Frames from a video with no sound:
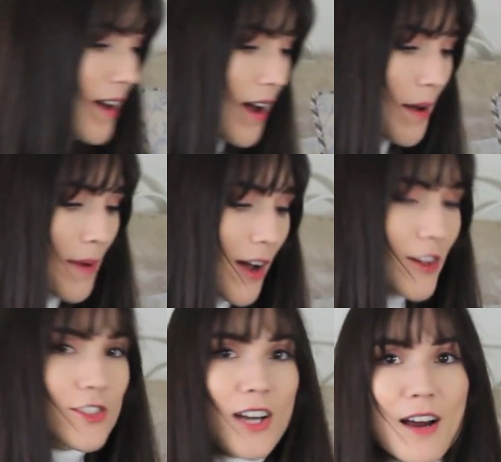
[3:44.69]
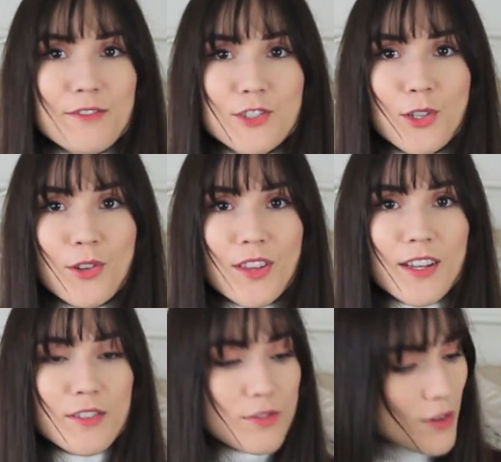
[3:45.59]
I also have 2
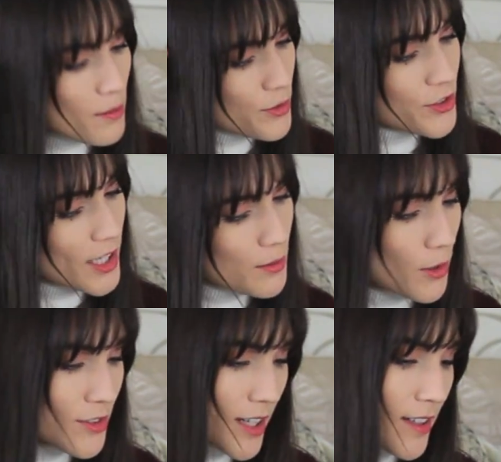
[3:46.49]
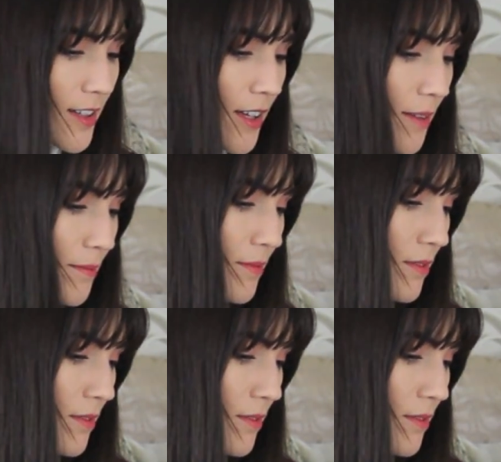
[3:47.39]
things from Shein, well technically